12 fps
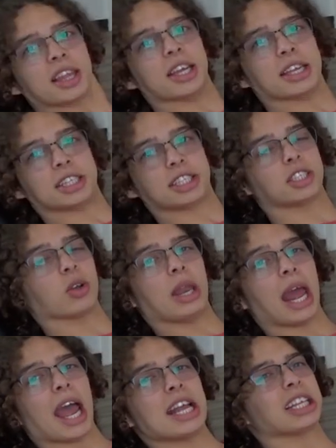this. So it
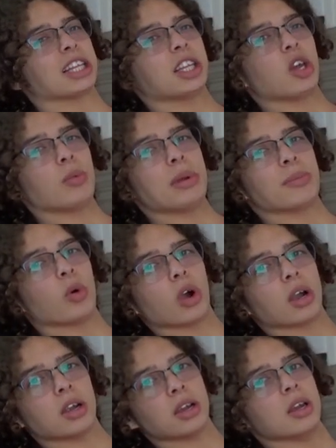adds a little bit more.
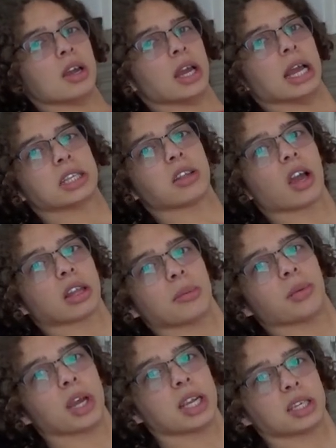It's locked in
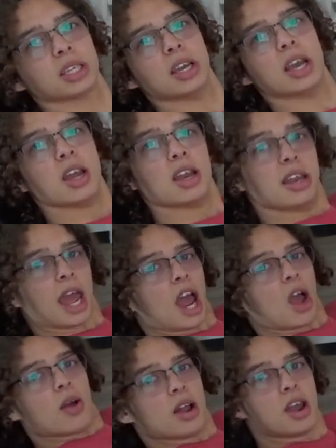place.
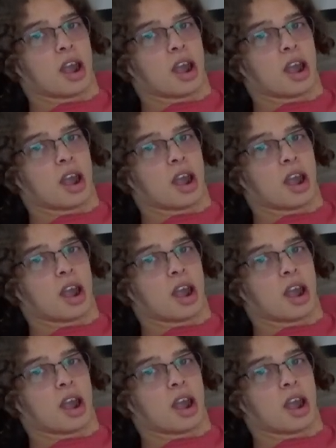Now.